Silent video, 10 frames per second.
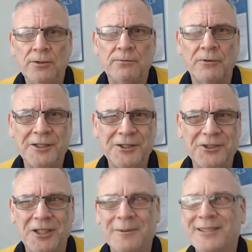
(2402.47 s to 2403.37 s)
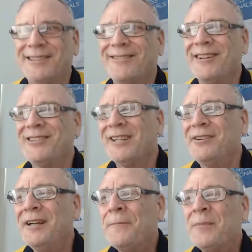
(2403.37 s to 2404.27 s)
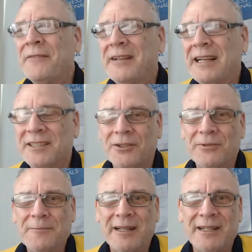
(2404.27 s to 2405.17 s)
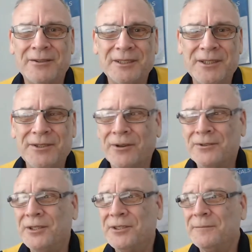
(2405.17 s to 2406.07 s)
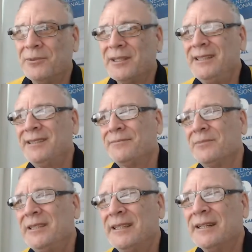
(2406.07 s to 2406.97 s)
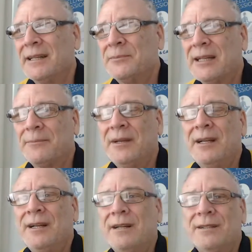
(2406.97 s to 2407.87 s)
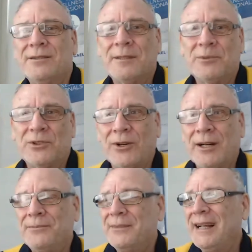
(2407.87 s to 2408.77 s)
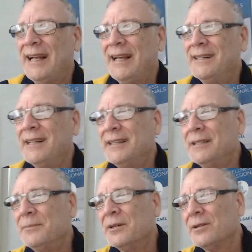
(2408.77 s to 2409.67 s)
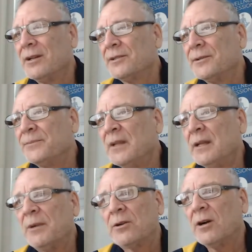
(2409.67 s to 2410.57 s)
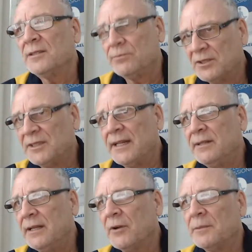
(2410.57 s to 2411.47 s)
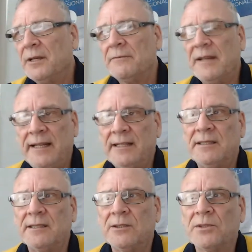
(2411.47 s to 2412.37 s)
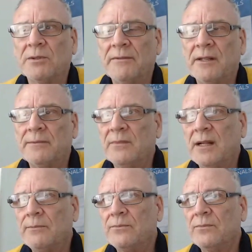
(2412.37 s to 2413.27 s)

the YouTubers, right? So if you catch this on replay on YouTube, please hit the thumbs up, subscribe, and hit the bell icon. But guys, once again, if I can be of any assistance whatsoever,